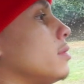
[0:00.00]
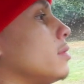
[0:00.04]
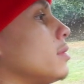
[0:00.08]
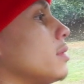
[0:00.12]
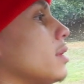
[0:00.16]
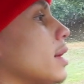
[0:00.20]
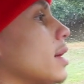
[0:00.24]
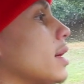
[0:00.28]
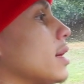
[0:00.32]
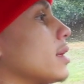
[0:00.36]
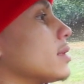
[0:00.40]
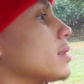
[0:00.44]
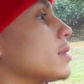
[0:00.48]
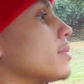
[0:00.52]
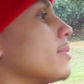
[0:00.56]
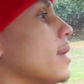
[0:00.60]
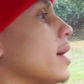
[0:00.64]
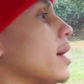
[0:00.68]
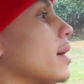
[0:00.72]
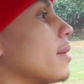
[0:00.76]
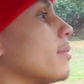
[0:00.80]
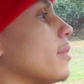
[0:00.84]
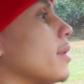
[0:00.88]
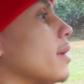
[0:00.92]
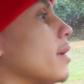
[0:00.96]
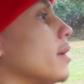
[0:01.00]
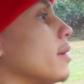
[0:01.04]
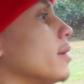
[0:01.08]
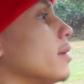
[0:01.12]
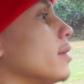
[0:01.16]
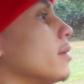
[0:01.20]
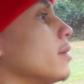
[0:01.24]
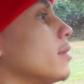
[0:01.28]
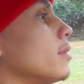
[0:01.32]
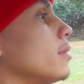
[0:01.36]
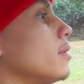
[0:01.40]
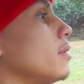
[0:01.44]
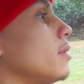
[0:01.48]
I got smacked by
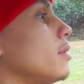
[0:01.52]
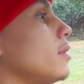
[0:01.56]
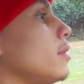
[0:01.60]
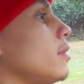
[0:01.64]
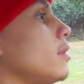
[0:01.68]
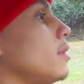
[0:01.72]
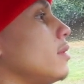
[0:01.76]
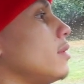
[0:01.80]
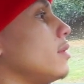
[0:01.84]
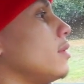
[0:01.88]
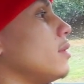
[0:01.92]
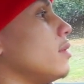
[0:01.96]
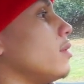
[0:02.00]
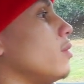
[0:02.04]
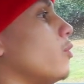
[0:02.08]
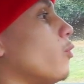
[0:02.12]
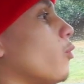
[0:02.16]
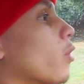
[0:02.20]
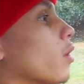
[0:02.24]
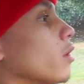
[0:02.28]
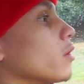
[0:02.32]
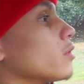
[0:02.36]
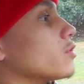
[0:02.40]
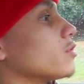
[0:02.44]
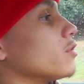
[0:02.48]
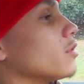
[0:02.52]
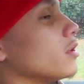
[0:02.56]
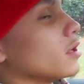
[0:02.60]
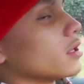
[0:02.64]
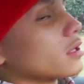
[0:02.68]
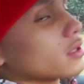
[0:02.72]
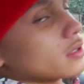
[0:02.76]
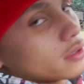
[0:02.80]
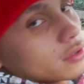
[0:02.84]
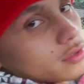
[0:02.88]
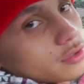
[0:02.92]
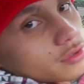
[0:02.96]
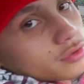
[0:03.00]
a work truck.
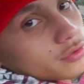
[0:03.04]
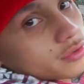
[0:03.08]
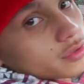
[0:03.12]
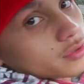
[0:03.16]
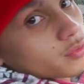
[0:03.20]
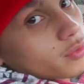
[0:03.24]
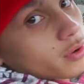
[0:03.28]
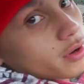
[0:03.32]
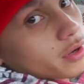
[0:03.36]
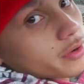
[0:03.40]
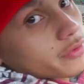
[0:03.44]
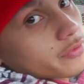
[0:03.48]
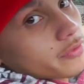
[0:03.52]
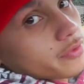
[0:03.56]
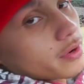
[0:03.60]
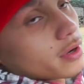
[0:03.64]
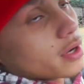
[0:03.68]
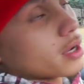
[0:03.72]
Dude was working for a